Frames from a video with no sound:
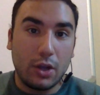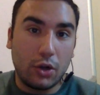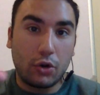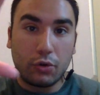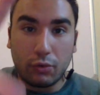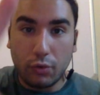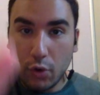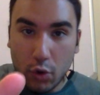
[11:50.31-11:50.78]

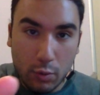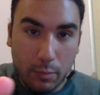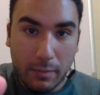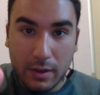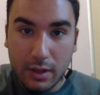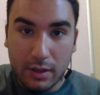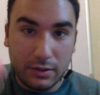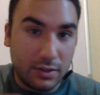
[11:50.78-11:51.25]
group
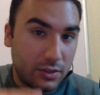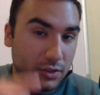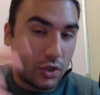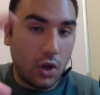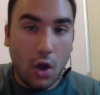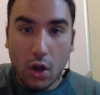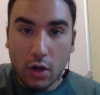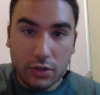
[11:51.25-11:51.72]
to
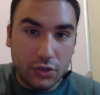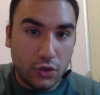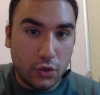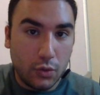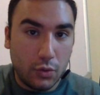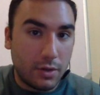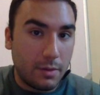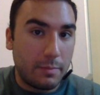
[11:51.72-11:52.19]
talk
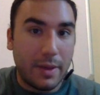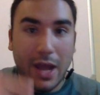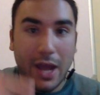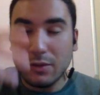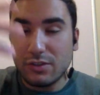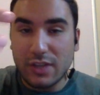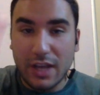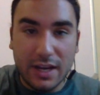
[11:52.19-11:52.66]
to, to
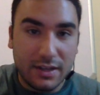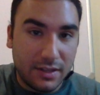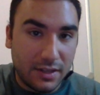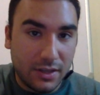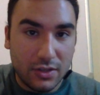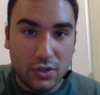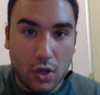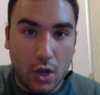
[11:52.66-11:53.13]
bounce
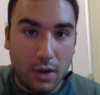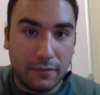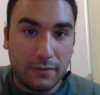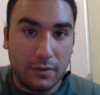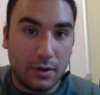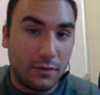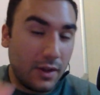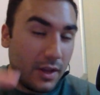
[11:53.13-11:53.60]
ideas off
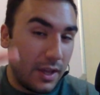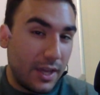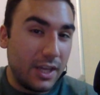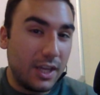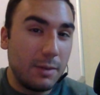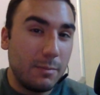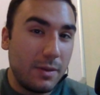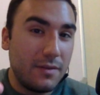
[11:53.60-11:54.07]
of,
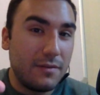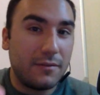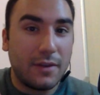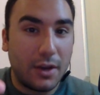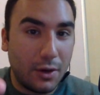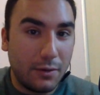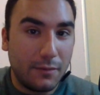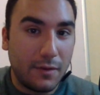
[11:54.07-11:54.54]
it could be
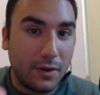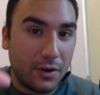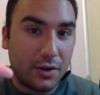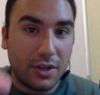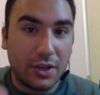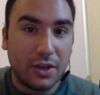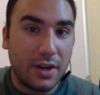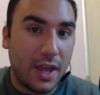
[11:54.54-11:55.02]
very, very
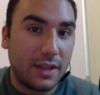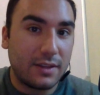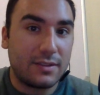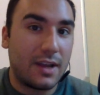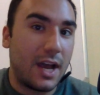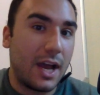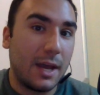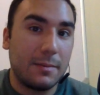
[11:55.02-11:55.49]
good at
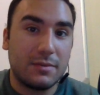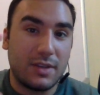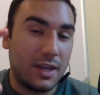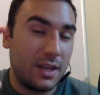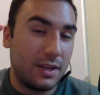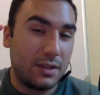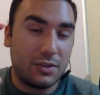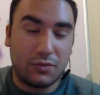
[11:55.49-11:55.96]
times,
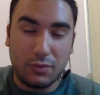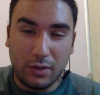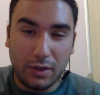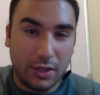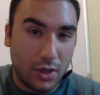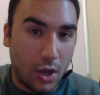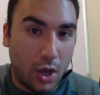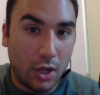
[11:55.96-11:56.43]
and it's
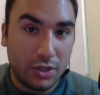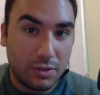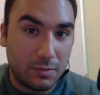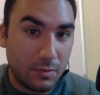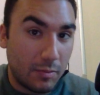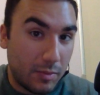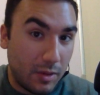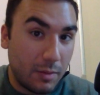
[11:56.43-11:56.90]
really awesome
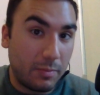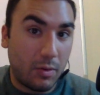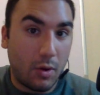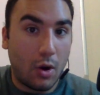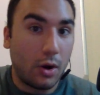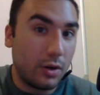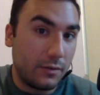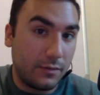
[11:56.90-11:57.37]
to be a
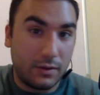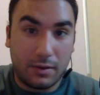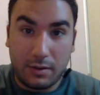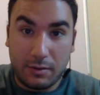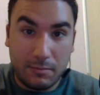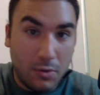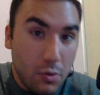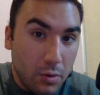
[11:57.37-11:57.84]
part of a
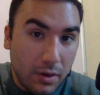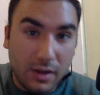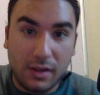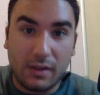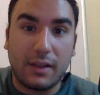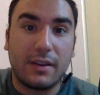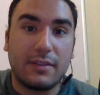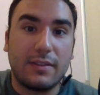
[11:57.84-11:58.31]
community
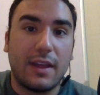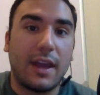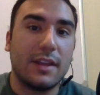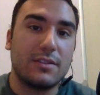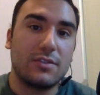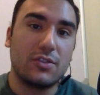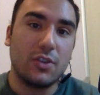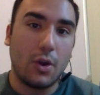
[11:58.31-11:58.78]
like that.
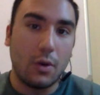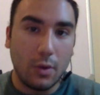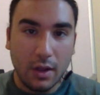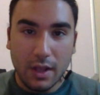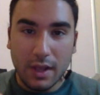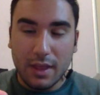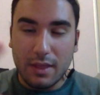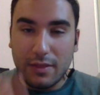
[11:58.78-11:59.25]
So
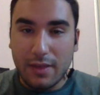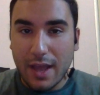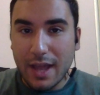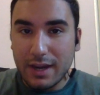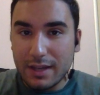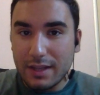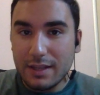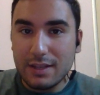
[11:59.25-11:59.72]

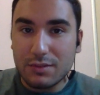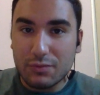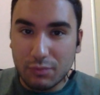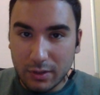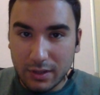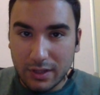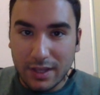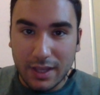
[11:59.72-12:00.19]
that is
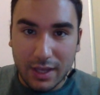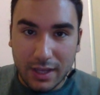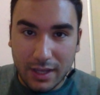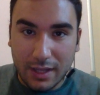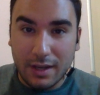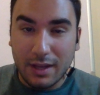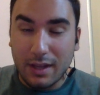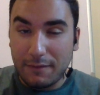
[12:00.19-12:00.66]
really
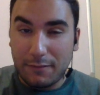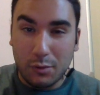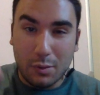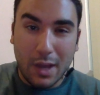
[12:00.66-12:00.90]
it. If you